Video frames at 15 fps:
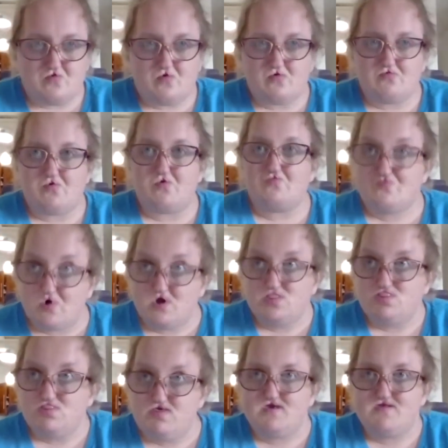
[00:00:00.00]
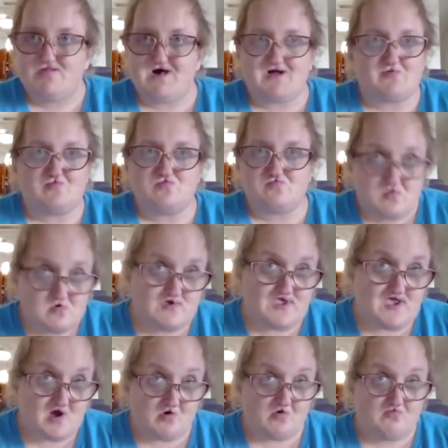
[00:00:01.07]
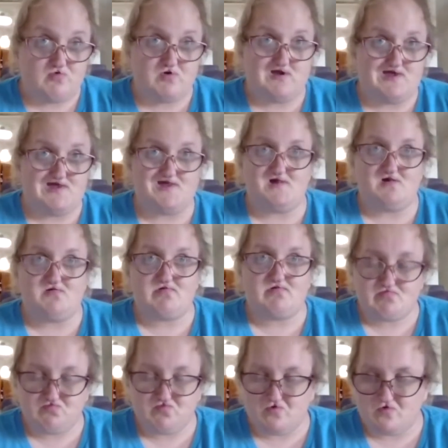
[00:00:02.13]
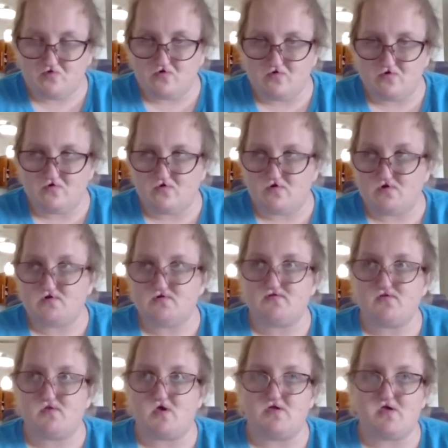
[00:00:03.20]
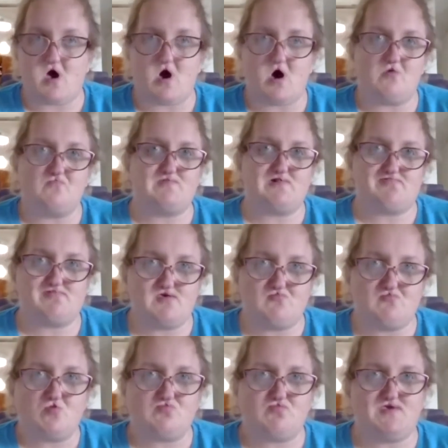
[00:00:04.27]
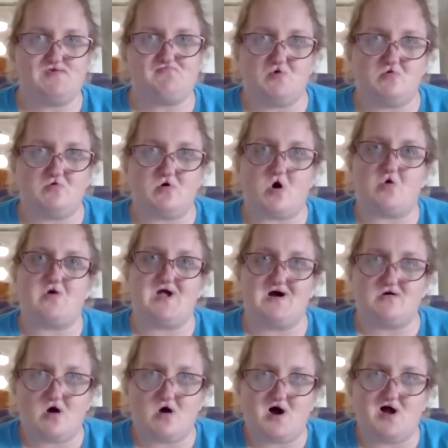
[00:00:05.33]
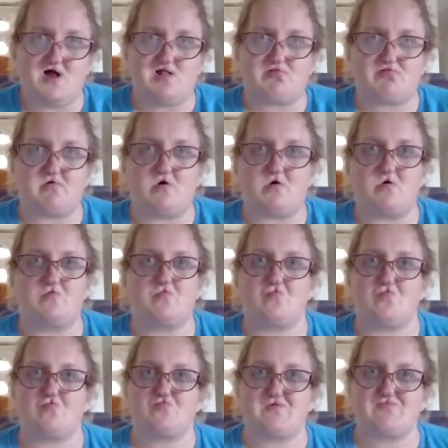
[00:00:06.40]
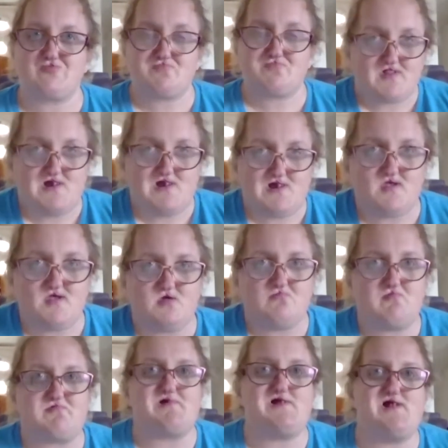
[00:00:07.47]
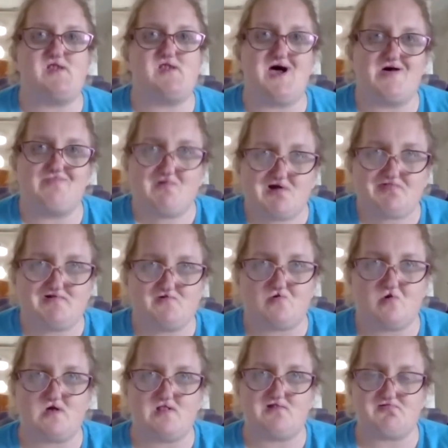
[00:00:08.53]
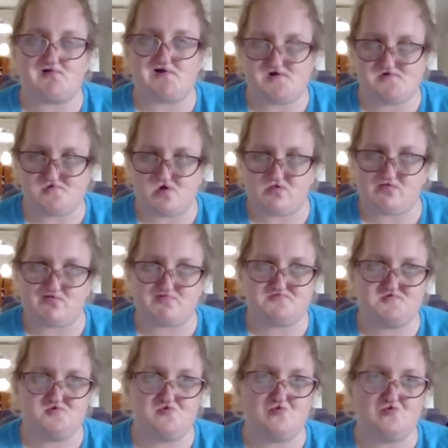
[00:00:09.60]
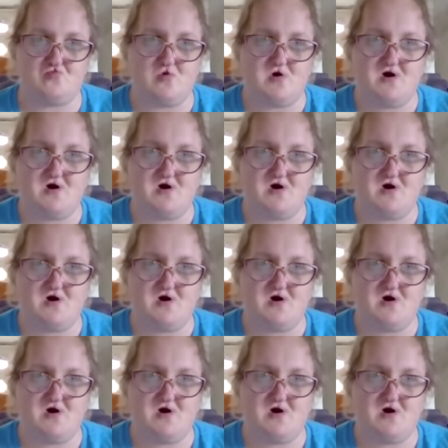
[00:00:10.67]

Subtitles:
One thing that would really help is for disabled people, our allies, our representatives in advocacy organizations, to